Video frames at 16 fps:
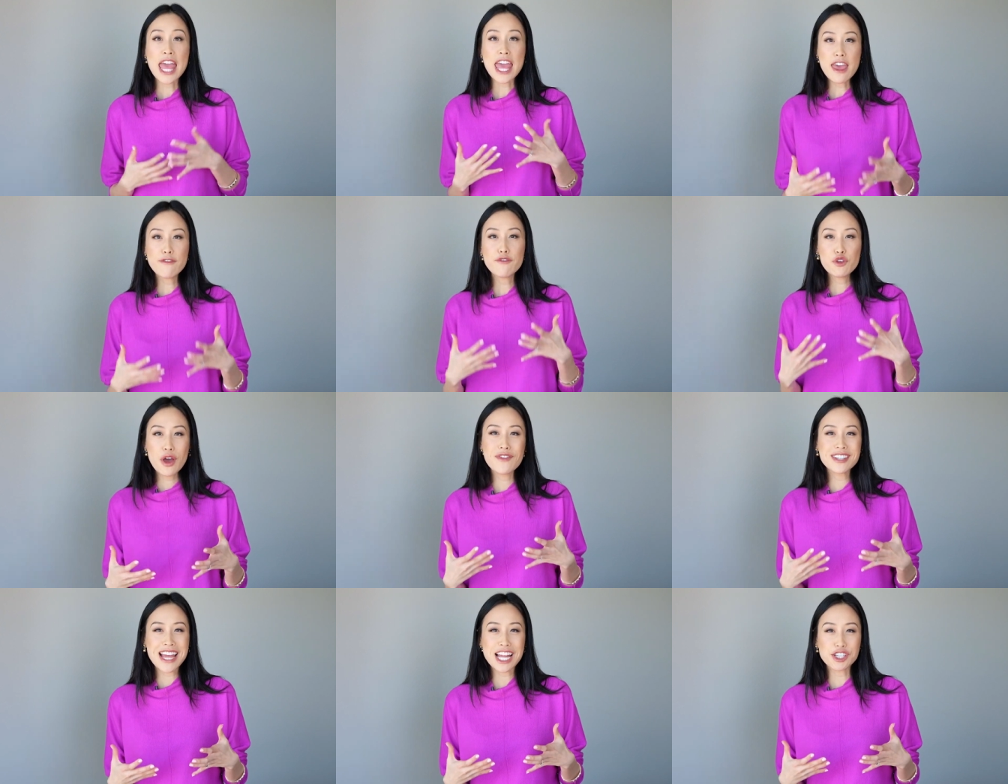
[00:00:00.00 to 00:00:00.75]
If you
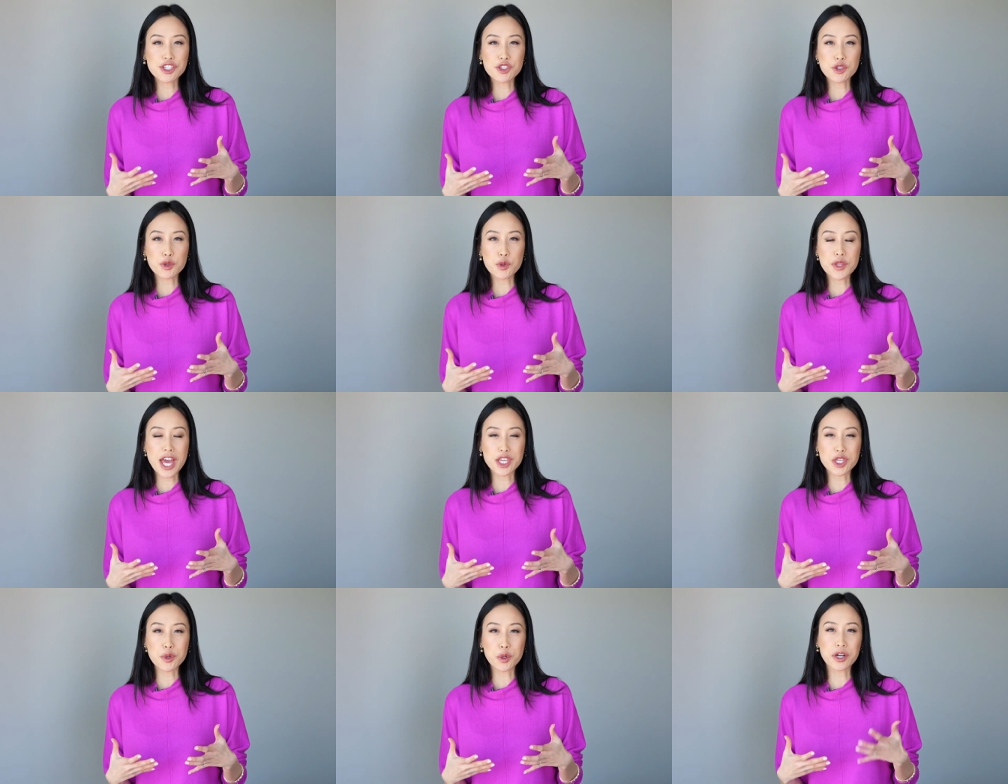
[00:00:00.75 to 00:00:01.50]
have a tattoo
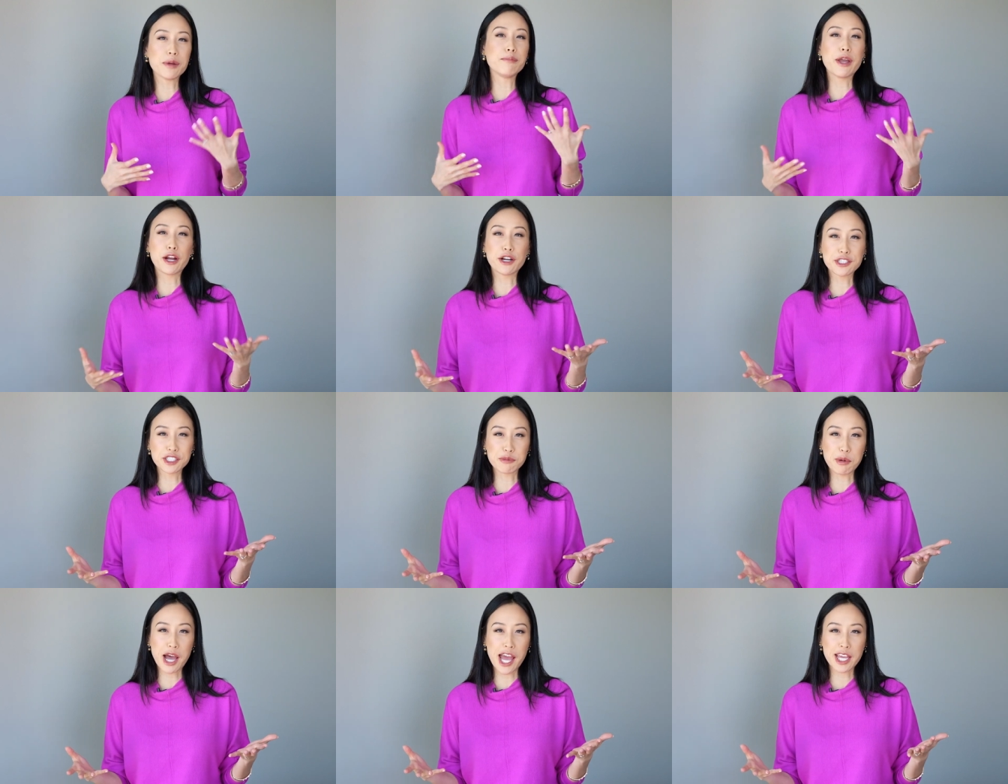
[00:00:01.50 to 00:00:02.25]
that you are
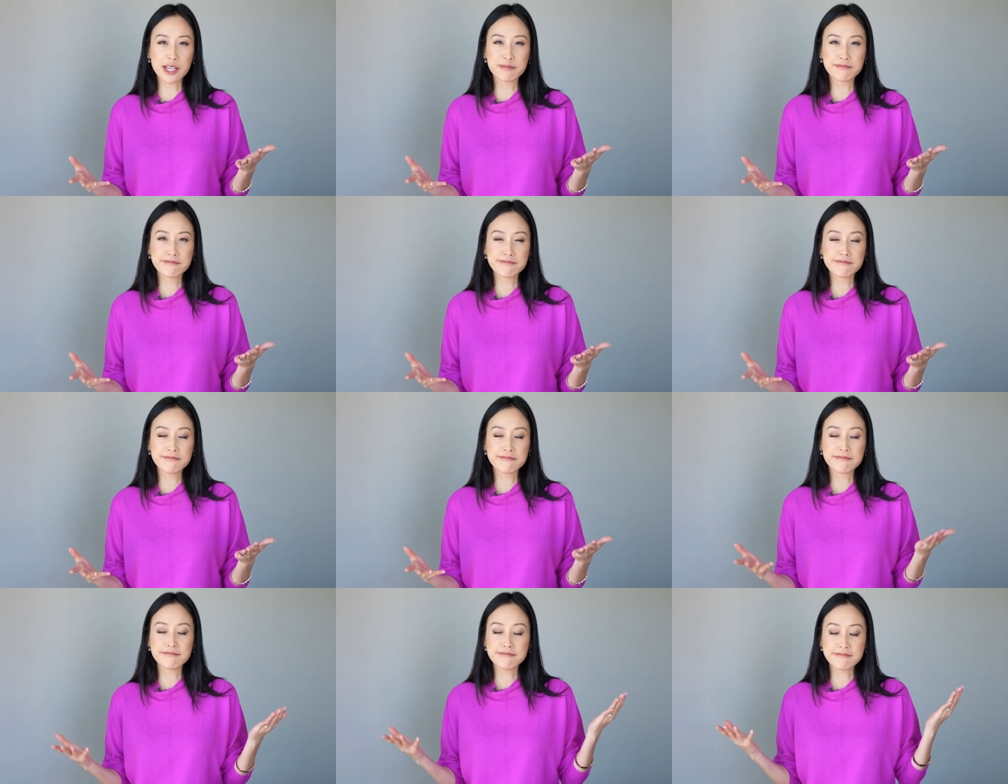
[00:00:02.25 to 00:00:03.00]
embarrassed by,
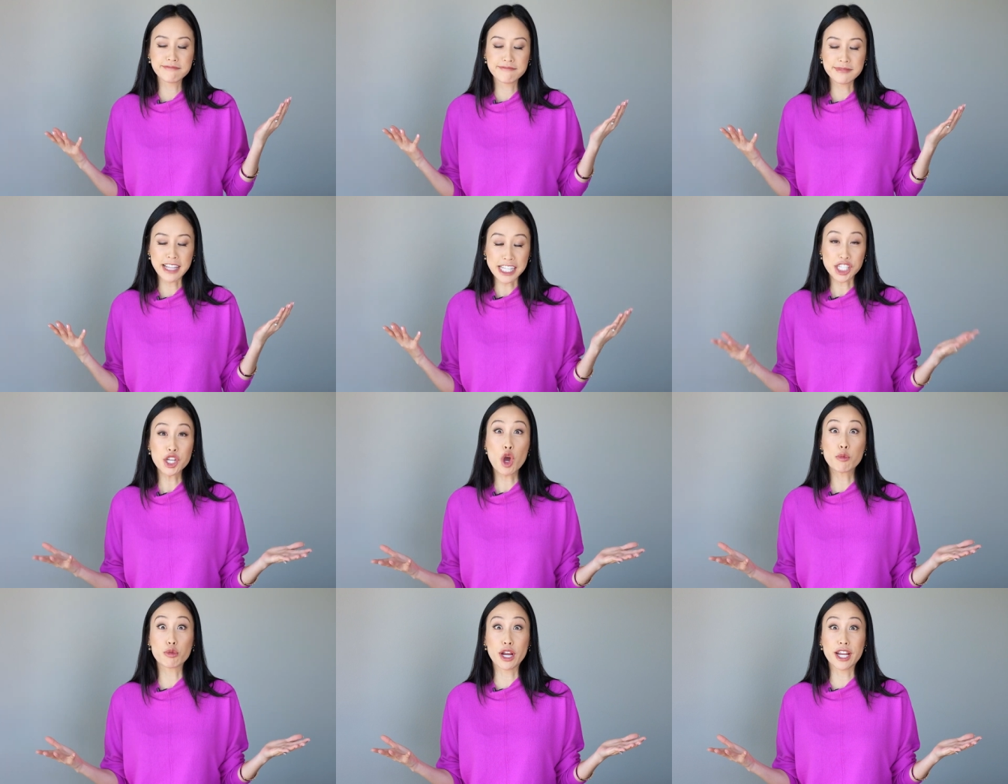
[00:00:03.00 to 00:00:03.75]
it's a
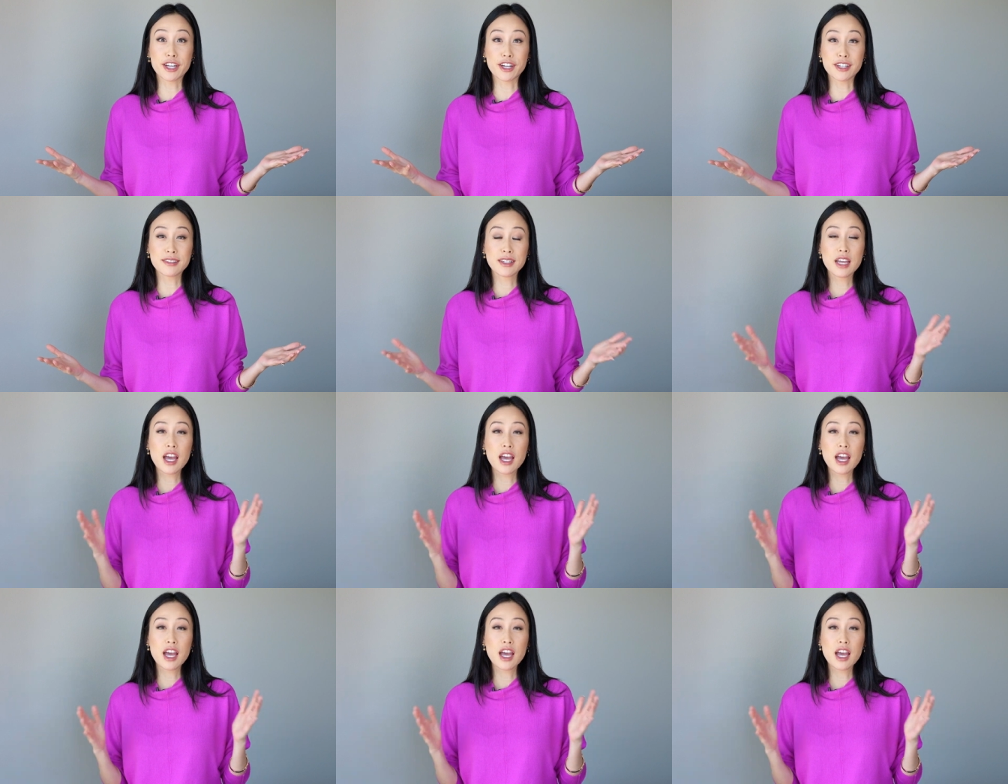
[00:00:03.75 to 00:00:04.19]
no-brainer.